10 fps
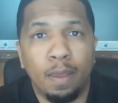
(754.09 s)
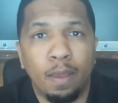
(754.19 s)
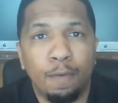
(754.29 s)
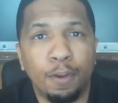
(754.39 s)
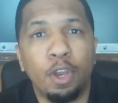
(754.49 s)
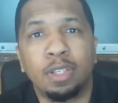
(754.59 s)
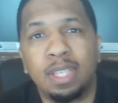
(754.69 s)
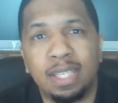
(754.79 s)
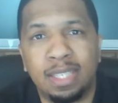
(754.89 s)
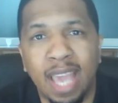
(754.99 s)
for your
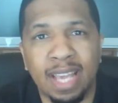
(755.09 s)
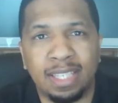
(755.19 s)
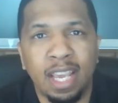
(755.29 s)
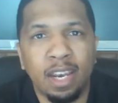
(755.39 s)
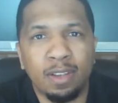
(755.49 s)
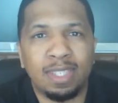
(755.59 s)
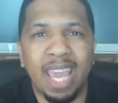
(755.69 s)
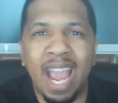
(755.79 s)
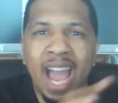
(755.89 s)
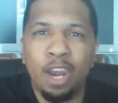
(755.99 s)
success. They'll
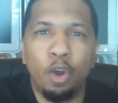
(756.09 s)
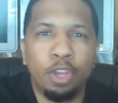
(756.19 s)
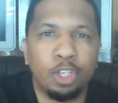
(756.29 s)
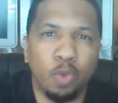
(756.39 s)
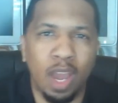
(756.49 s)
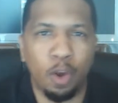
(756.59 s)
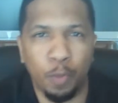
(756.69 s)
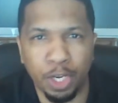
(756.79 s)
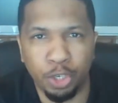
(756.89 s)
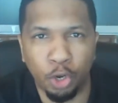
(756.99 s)
say, I know you're trying to
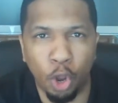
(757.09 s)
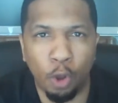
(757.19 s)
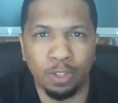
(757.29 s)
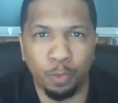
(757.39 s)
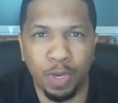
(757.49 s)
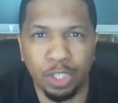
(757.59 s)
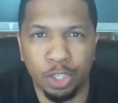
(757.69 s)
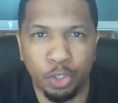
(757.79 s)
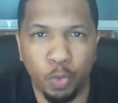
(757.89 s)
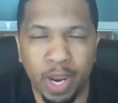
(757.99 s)
reach your goals and reach
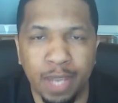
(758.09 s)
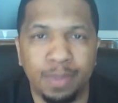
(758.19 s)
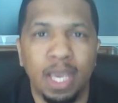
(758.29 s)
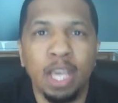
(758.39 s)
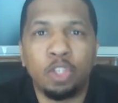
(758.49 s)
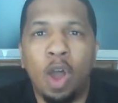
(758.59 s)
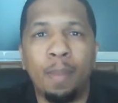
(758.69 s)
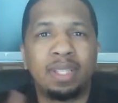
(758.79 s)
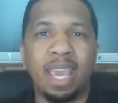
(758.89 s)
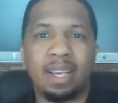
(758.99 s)
your dreams, so I'm
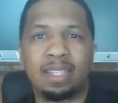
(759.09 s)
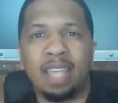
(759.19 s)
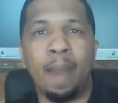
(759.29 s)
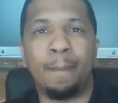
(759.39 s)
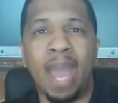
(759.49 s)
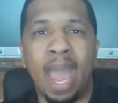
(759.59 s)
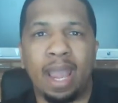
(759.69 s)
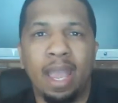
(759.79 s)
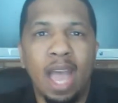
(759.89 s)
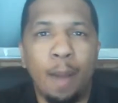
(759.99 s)
going to take a step
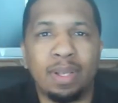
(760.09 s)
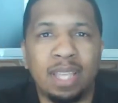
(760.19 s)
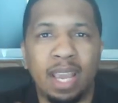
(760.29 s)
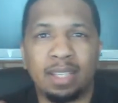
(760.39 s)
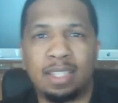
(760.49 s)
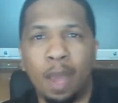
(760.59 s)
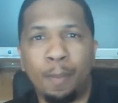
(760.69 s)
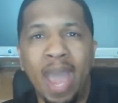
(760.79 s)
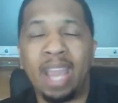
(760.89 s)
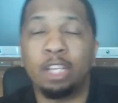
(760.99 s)
back. I'm going to take a
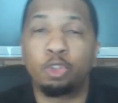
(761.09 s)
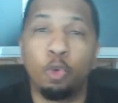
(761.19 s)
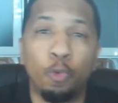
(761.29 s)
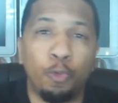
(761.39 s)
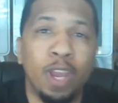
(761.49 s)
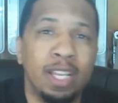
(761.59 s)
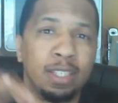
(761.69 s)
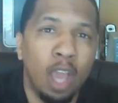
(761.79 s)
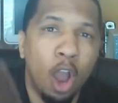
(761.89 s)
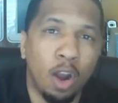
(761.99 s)
step back. And true
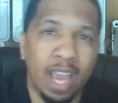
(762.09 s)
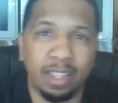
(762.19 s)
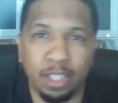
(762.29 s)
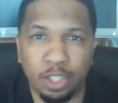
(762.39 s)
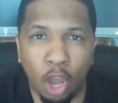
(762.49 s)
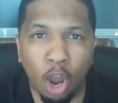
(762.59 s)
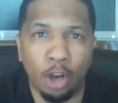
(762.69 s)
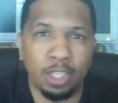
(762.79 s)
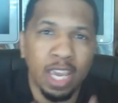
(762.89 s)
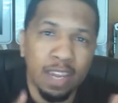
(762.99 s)
friends are like the
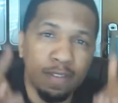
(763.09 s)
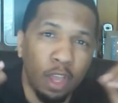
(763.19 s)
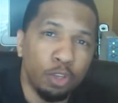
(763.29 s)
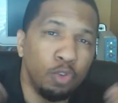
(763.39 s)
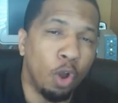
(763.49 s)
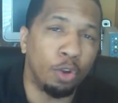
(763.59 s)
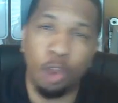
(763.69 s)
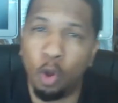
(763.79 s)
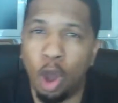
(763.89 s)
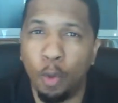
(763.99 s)
stars. Even though you
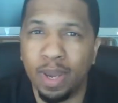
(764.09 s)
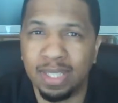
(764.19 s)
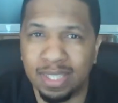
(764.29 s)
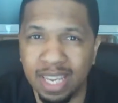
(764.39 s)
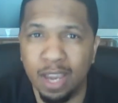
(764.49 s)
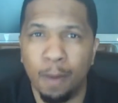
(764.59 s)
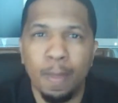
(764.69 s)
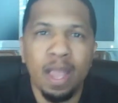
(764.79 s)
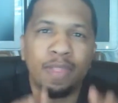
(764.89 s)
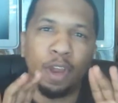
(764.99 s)
don't always see them,
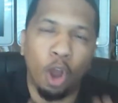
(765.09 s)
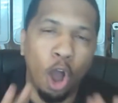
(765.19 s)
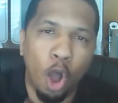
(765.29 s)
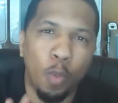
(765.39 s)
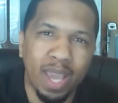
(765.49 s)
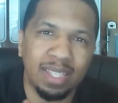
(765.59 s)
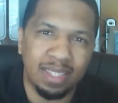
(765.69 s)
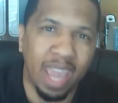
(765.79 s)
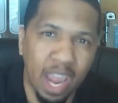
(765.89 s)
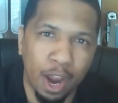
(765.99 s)
they're
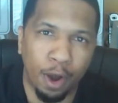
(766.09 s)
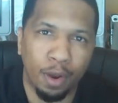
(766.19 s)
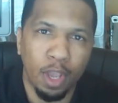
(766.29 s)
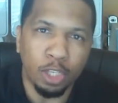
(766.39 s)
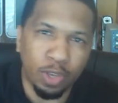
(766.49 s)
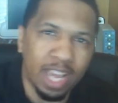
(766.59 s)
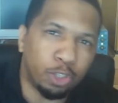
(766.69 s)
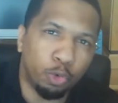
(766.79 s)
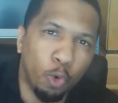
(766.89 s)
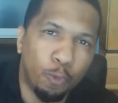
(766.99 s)
always there. So that
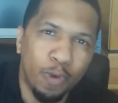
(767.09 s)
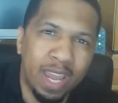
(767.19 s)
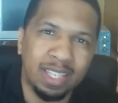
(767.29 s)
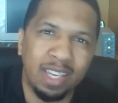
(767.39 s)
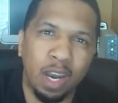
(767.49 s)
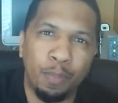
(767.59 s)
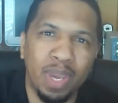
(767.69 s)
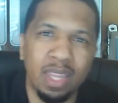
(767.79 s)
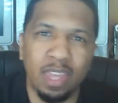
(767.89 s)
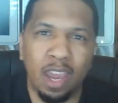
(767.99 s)
true friend is going to
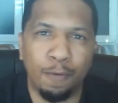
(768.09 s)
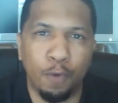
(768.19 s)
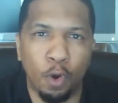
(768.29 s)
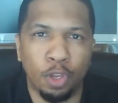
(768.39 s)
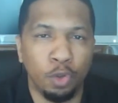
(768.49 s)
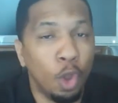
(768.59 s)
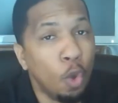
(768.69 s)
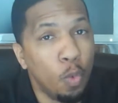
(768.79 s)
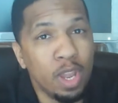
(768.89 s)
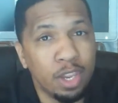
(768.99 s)
be there for you
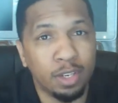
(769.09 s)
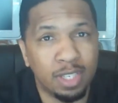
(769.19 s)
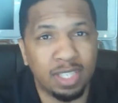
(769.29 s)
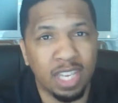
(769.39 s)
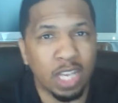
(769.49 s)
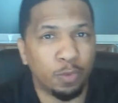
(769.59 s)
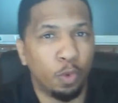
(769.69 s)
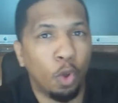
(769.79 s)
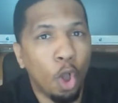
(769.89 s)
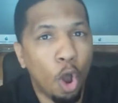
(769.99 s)
when you're
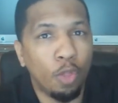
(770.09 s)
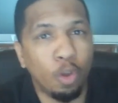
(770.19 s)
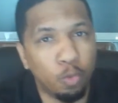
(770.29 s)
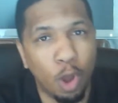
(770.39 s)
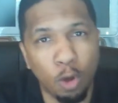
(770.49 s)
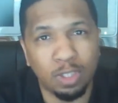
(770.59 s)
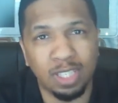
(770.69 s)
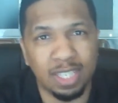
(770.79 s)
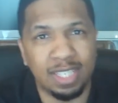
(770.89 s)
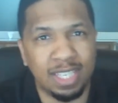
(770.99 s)
successful, on the road to
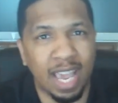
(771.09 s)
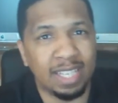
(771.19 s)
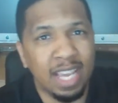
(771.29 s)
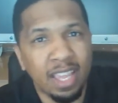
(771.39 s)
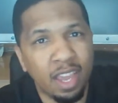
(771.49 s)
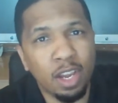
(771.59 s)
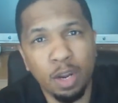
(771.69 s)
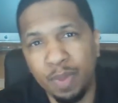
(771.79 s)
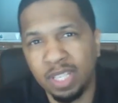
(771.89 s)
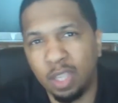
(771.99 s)
success. They're going
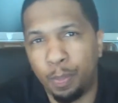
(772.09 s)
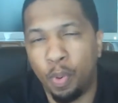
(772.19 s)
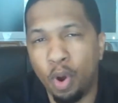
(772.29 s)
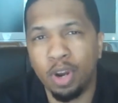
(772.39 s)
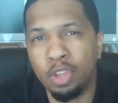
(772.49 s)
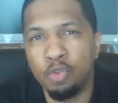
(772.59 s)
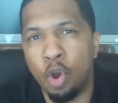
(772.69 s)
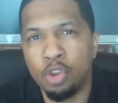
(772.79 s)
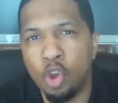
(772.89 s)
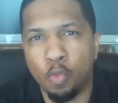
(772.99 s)
to be supporting you
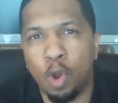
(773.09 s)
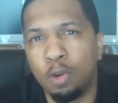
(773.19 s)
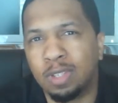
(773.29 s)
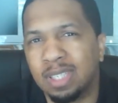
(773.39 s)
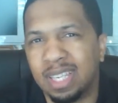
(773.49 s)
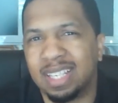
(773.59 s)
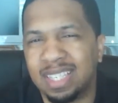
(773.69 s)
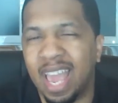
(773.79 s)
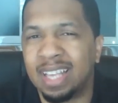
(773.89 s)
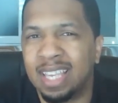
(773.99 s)
on your road to
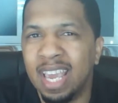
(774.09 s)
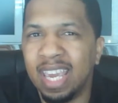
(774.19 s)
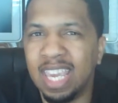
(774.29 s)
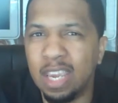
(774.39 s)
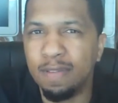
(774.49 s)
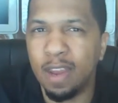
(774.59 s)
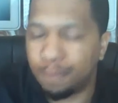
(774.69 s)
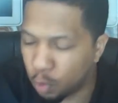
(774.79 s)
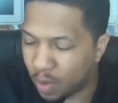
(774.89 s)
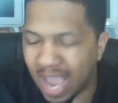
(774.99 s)
success, even
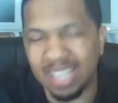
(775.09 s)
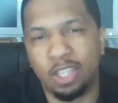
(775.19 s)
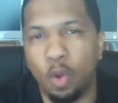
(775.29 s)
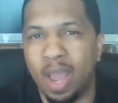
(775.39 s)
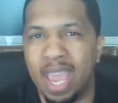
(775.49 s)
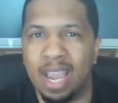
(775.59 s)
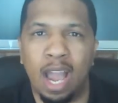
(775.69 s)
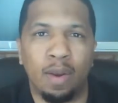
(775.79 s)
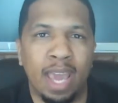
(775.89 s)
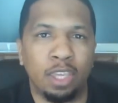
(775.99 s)
if you guys don't hang
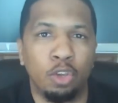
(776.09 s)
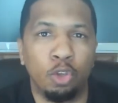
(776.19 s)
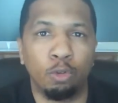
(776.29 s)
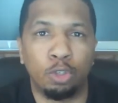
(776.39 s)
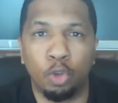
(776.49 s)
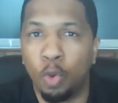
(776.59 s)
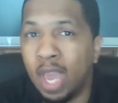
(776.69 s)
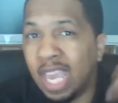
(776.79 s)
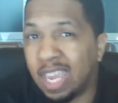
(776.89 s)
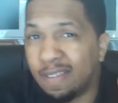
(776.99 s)
out like you used to,
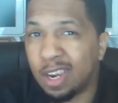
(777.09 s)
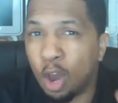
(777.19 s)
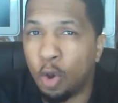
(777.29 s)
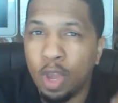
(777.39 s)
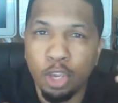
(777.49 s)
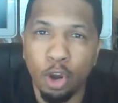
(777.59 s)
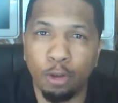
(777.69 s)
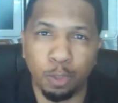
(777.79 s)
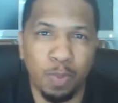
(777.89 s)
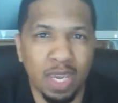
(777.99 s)
even though you
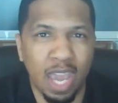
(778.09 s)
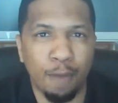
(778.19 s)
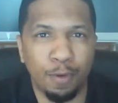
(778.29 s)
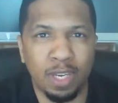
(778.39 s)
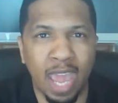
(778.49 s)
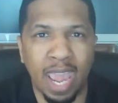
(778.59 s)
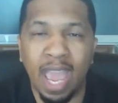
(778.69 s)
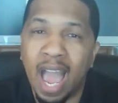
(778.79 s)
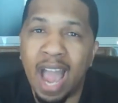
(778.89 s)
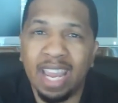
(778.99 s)
don't speak every day.
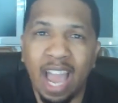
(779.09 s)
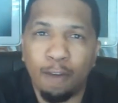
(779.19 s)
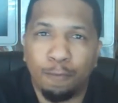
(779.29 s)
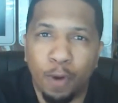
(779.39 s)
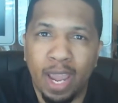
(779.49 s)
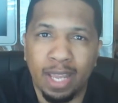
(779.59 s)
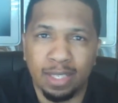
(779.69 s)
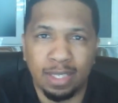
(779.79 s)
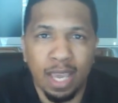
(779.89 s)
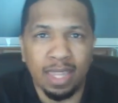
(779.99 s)
I got
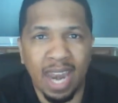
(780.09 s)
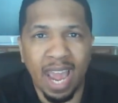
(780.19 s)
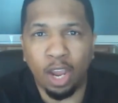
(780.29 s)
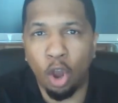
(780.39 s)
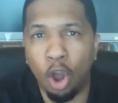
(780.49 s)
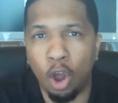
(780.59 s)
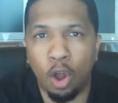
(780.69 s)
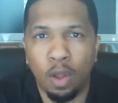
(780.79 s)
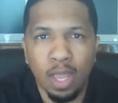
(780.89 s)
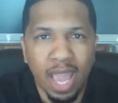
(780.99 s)
friends that I
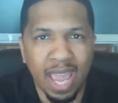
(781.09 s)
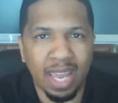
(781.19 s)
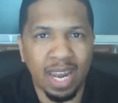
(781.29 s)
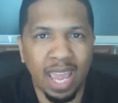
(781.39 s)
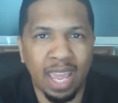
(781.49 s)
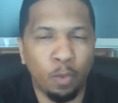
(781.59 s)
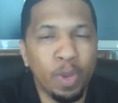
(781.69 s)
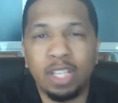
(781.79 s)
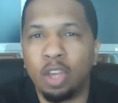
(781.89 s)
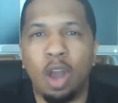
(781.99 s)
call and
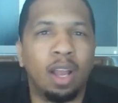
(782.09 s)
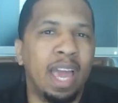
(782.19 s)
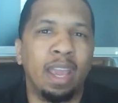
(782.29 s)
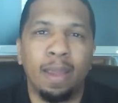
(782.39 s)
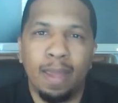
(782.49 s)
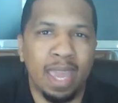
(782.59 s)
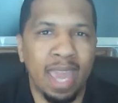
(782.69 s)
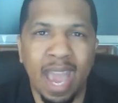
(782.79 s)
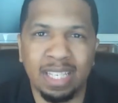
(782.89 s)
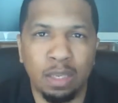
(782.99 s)
we talk like
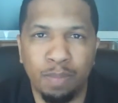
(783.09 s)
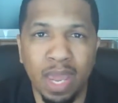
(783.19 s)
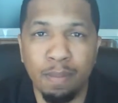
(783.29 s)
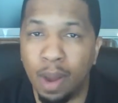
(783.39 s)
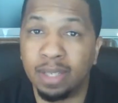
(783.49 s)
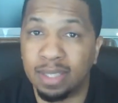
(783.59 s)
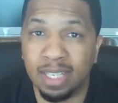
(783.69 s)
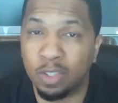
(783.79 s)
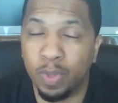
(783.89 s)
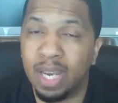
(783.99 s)
it hasn't been months
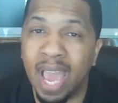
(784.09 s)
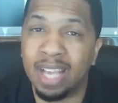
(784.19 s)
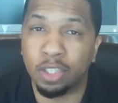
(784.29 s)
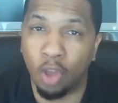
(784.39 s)
since we last